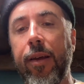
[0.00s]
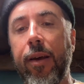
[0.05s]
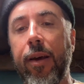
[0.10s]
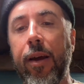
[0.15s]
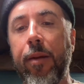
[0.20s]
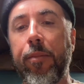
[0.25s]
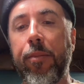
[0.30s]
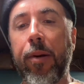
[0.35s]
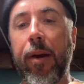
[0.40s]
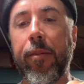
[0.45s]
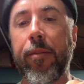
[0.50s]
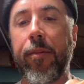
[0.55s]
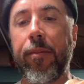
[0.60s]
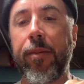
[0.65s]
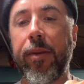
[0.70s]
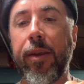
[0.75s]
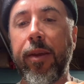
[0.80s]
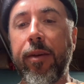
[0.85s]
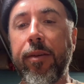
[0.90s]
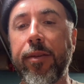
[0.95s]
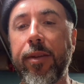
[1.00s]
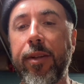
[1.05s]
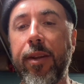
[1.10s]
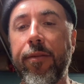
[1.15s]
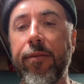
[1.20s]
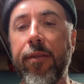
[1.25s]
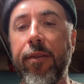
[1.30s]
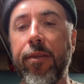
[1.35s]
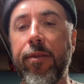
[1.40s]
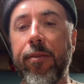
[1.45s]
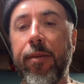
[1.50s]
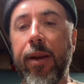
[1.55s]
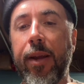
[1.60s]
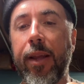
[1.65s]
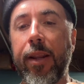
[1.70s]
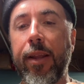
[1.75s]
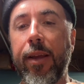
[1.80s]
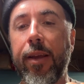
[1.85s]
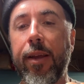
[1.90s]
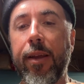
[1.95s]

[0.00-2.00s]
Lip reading: I'd probably use a different thread.